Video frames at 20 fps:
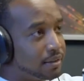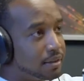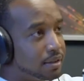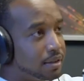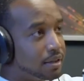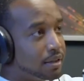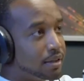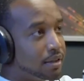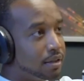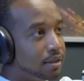
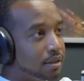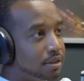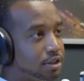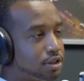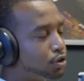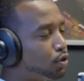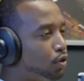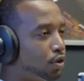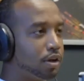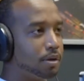Reckless.
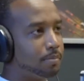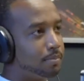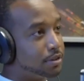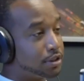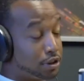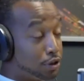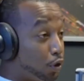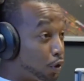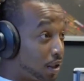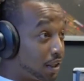Snoring,
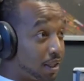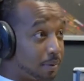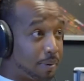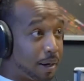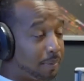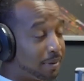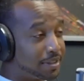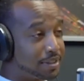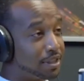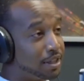snorkeling by
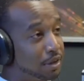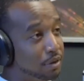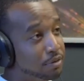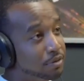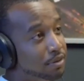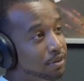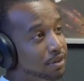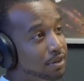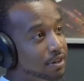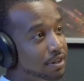myself.
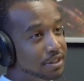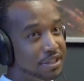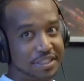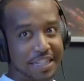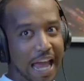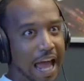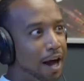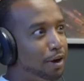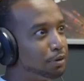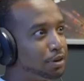Uh-huh. Just
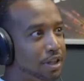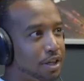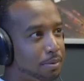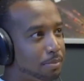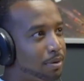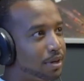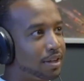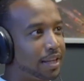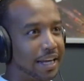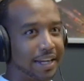out there,
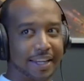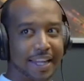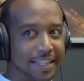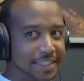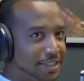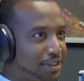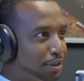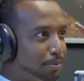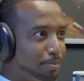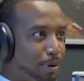bro. Like
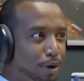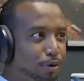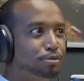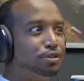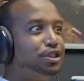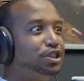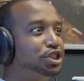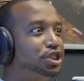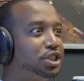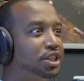next to the
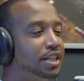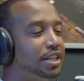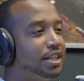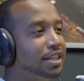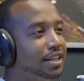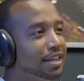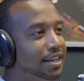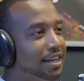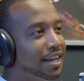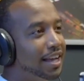boats and shit.
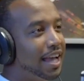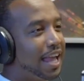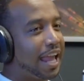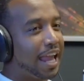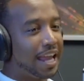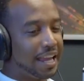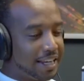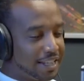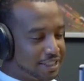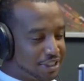
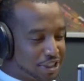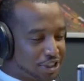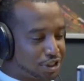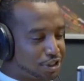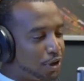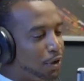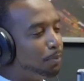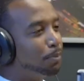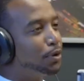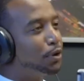And it's just
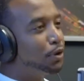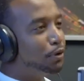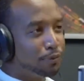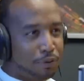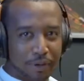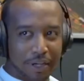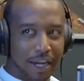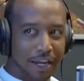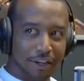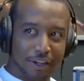so
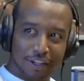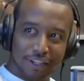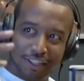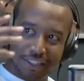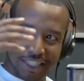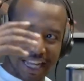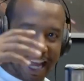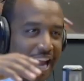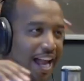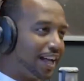beautiful down there.
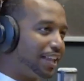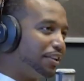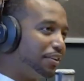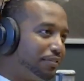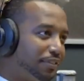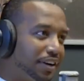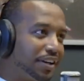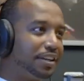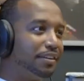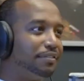There's hella
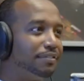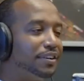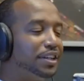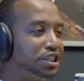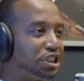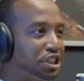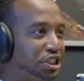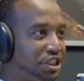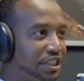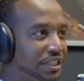fucking fish
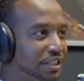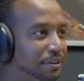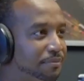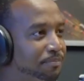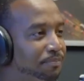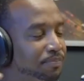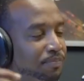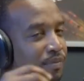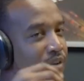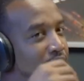and shit. Yeah.